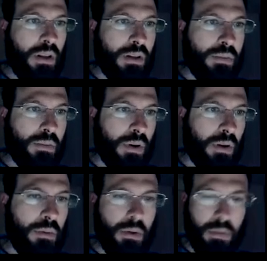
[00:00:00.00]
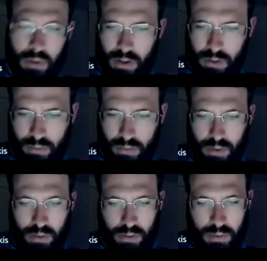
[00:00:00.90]
It's probably a white
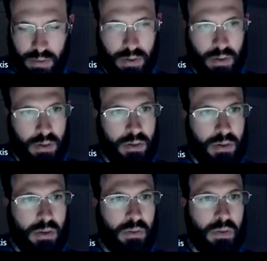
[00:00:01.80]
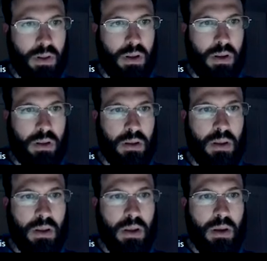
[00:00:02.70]
throat. That's definitely a
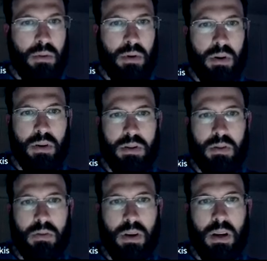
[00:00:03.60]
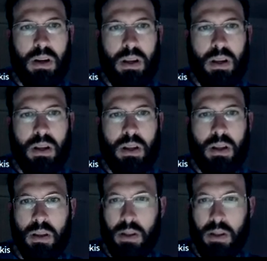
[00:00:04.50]
bird. Savannah.